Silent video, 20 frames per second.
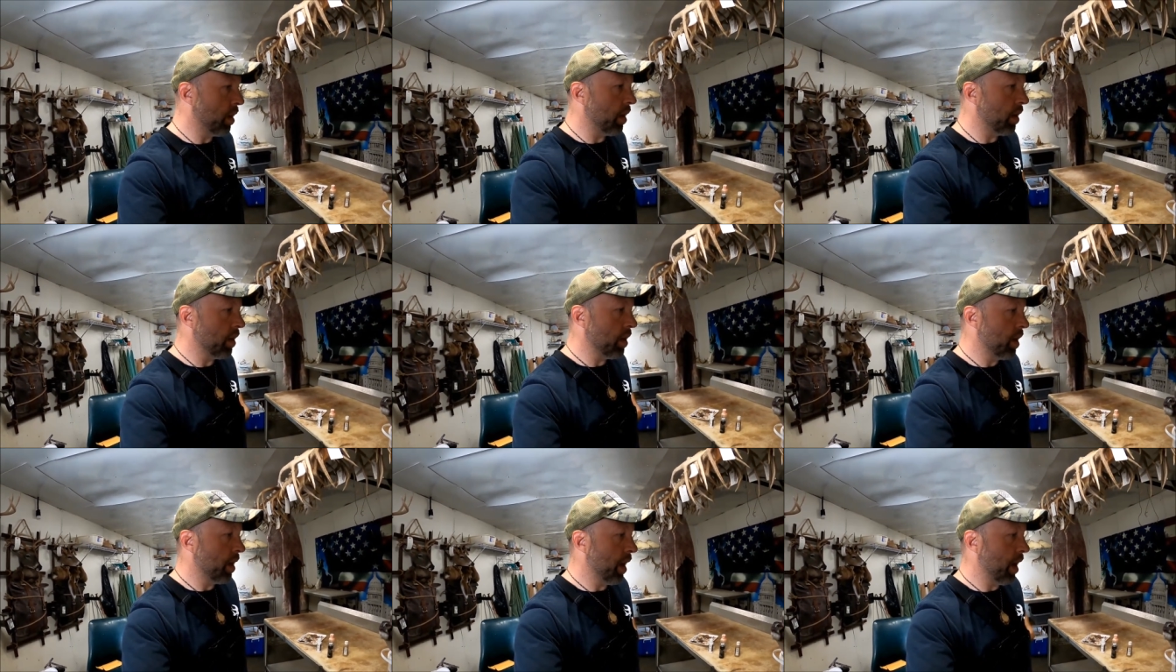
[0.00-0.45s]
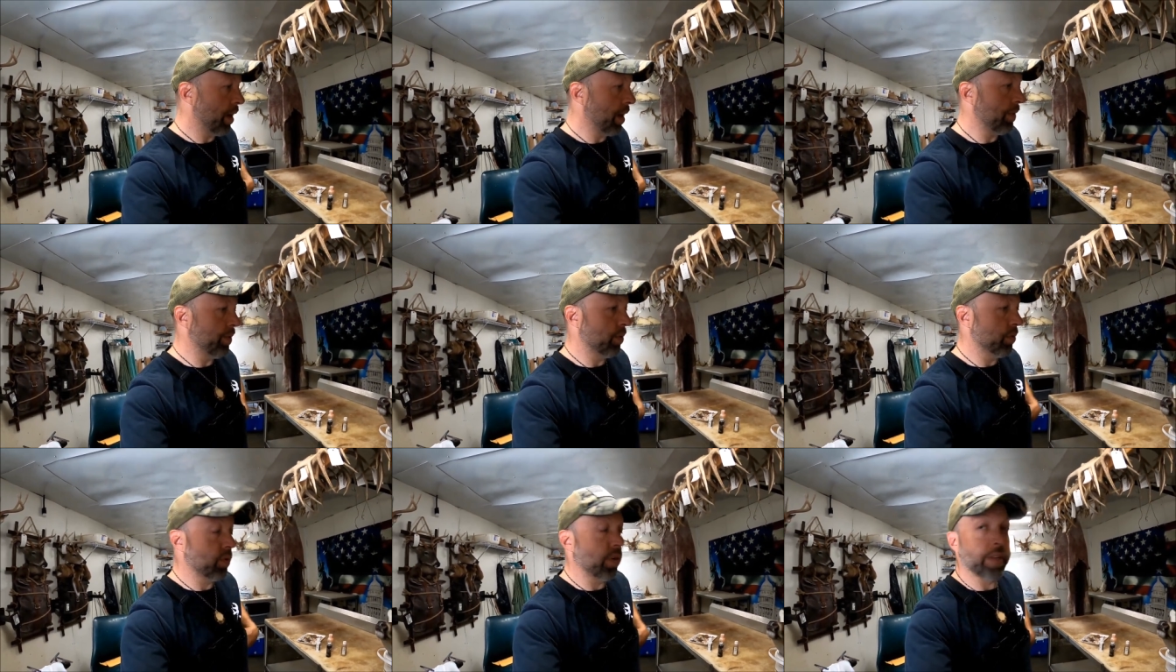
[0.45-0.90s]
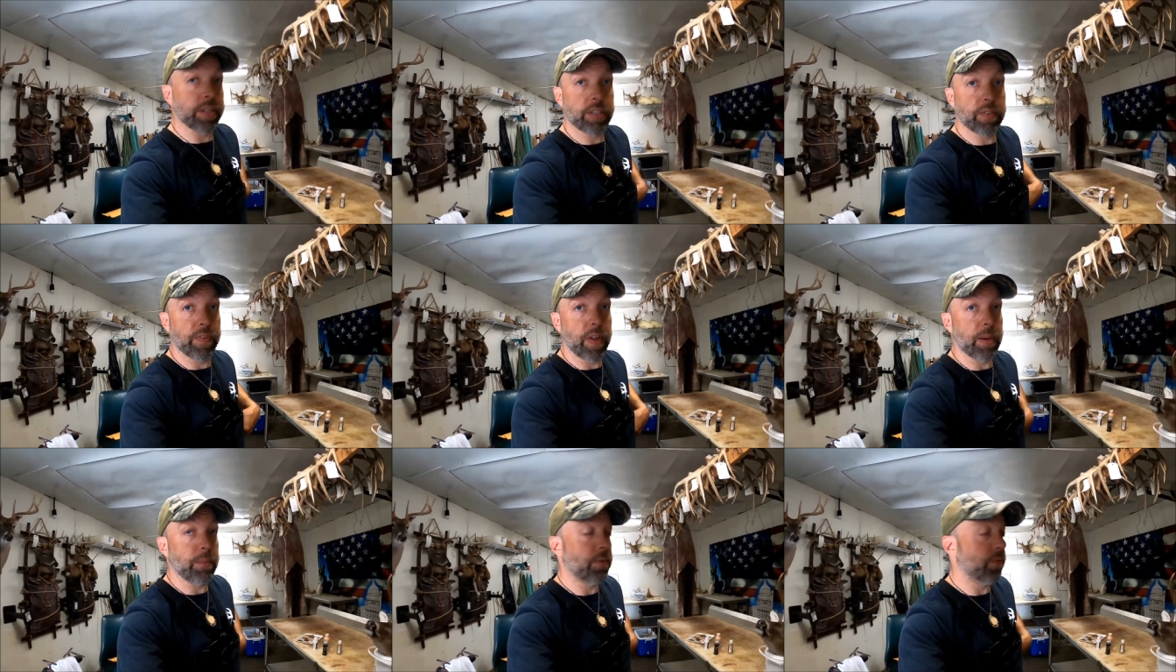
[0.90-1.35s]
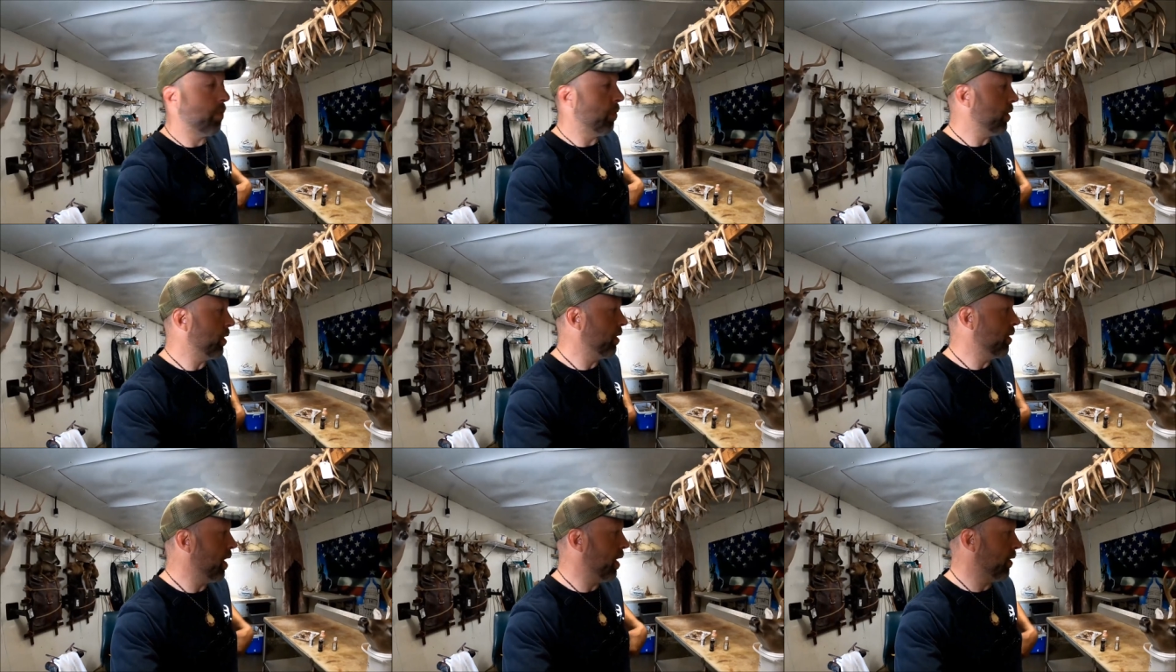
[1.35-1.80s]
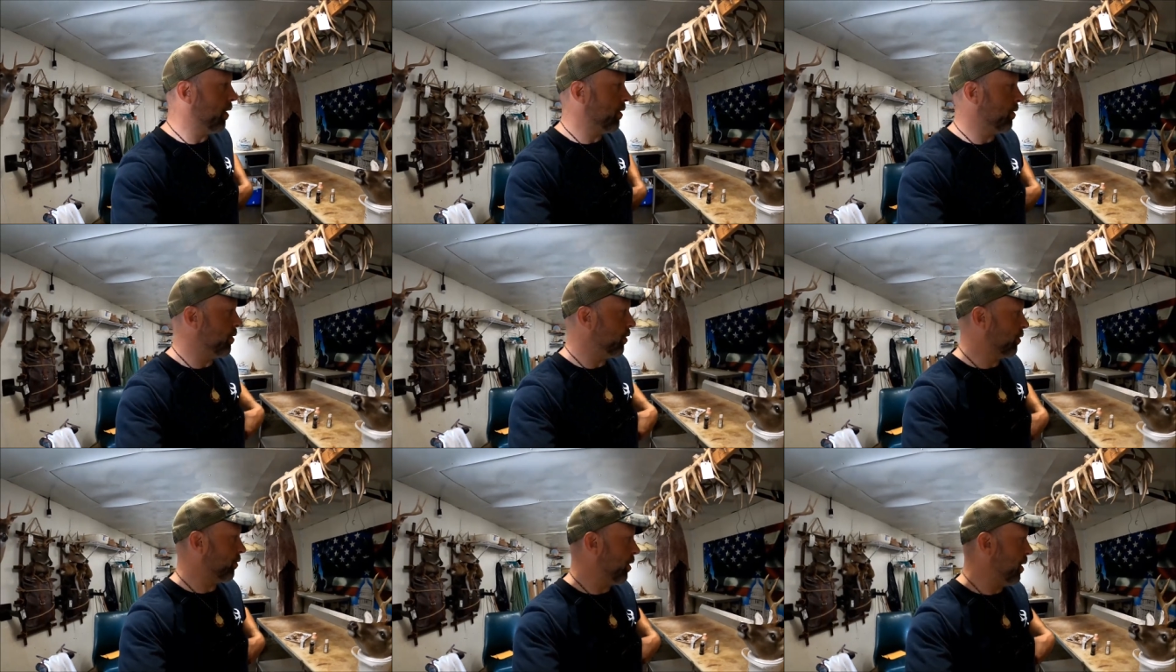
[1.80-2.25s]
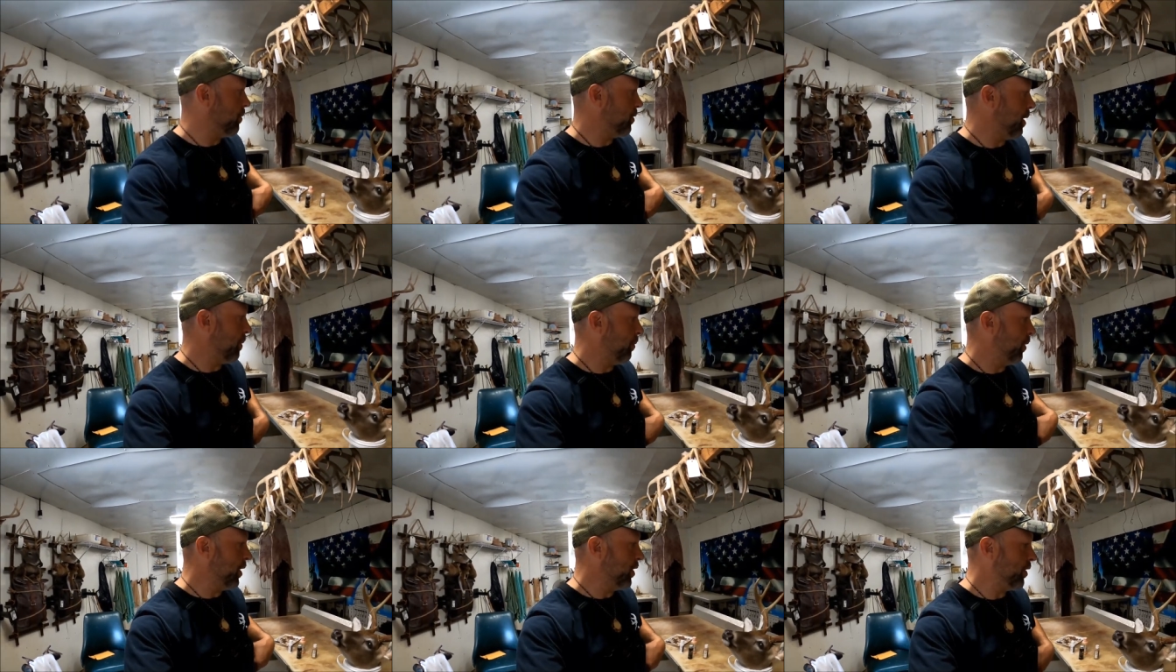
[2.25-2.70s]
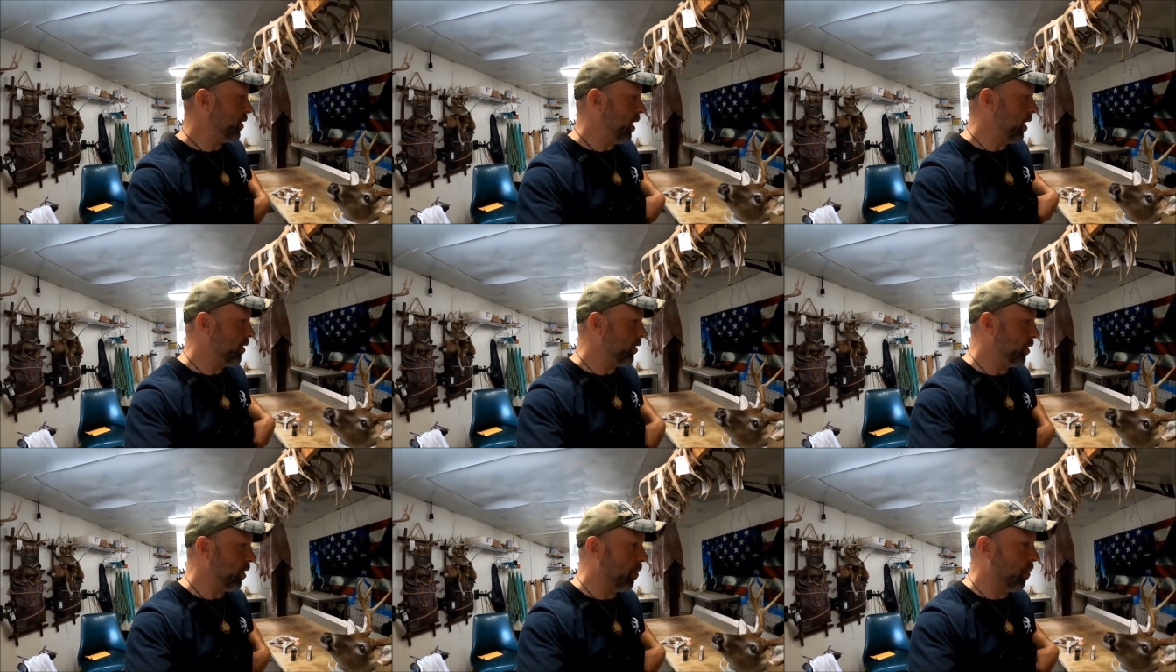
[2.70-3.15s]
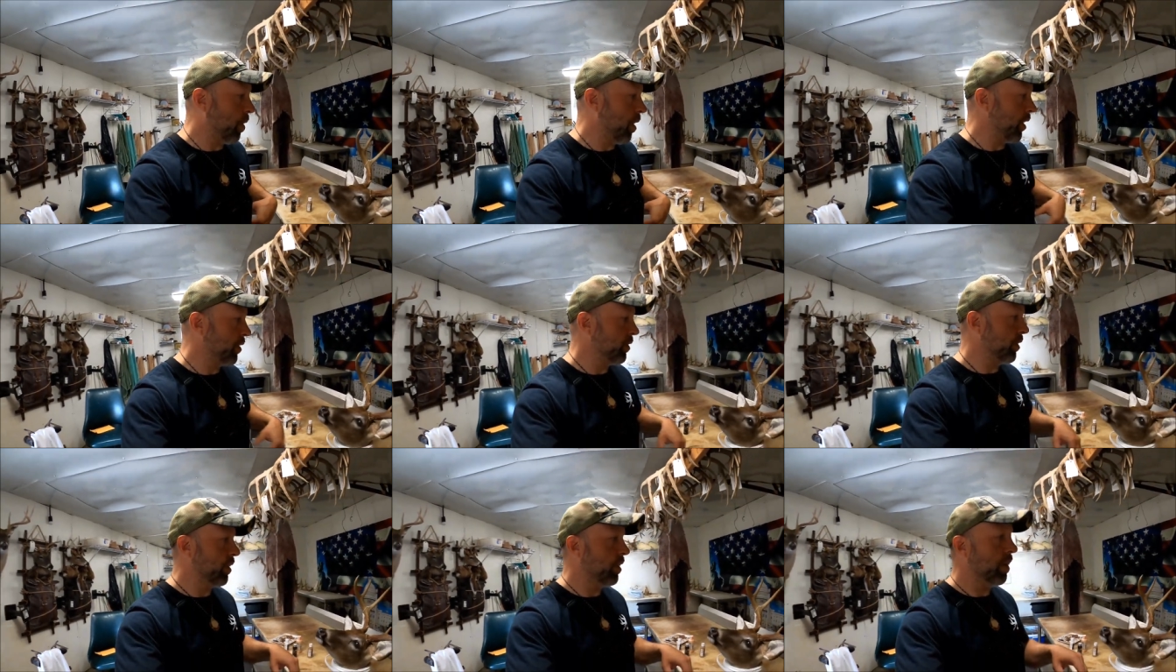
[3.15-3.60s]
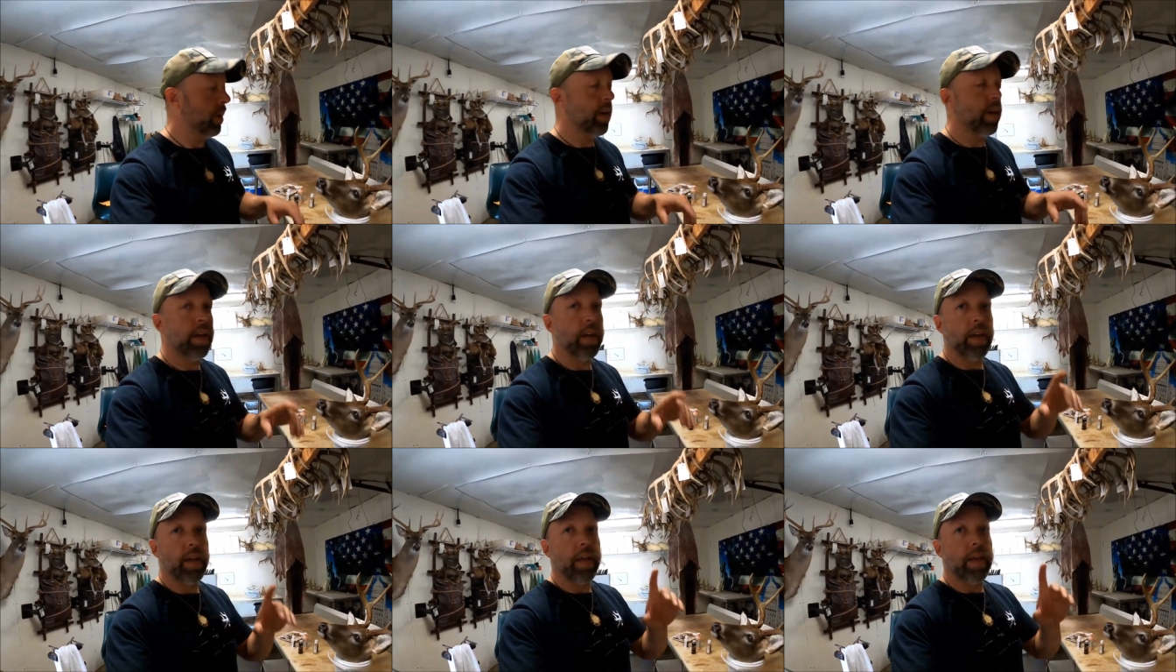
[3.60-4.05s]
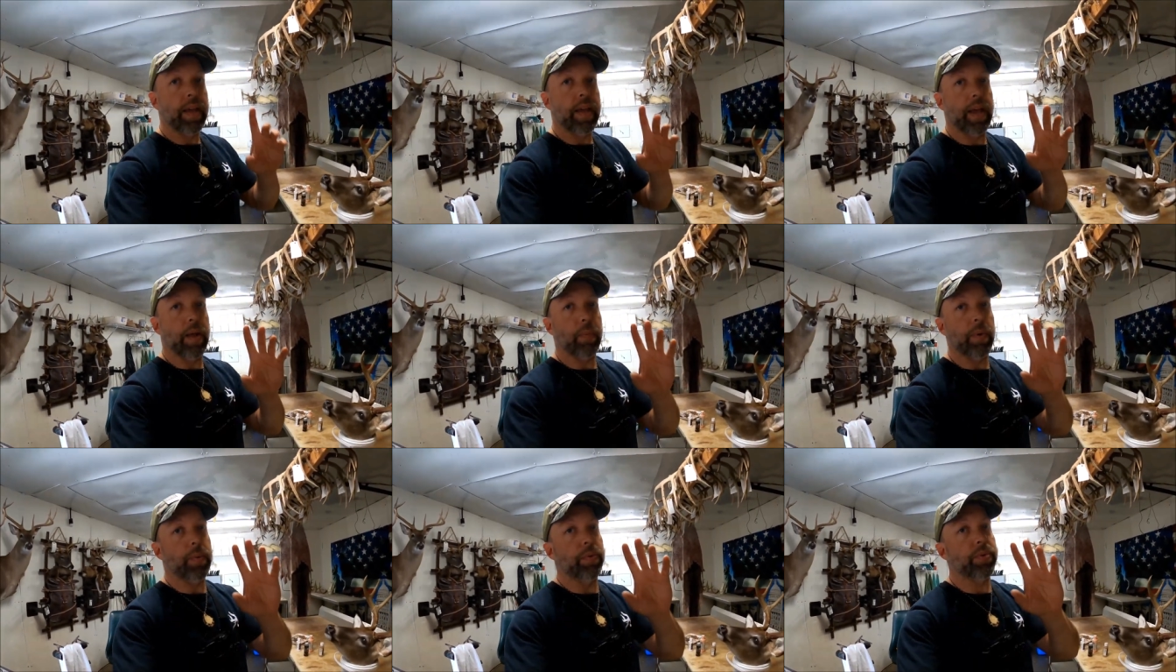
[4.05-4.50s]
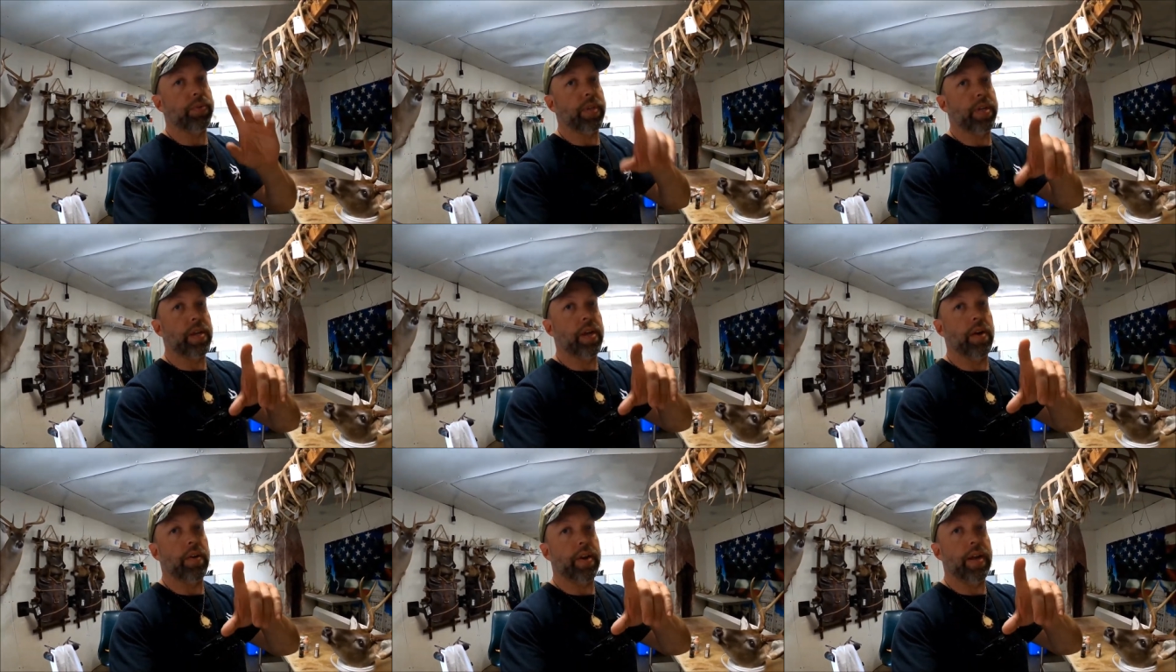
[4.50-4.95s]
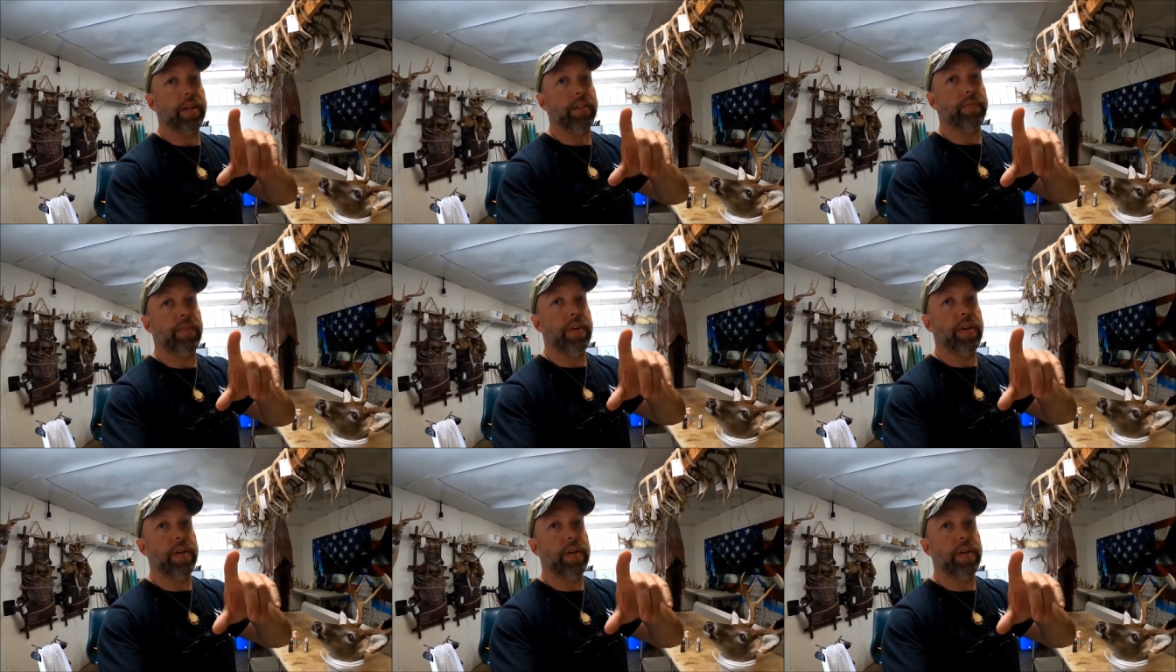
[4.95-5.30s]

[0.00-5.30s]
I'll have those links available for you down in the description. I appreciate y'all watching, and we will see y'all next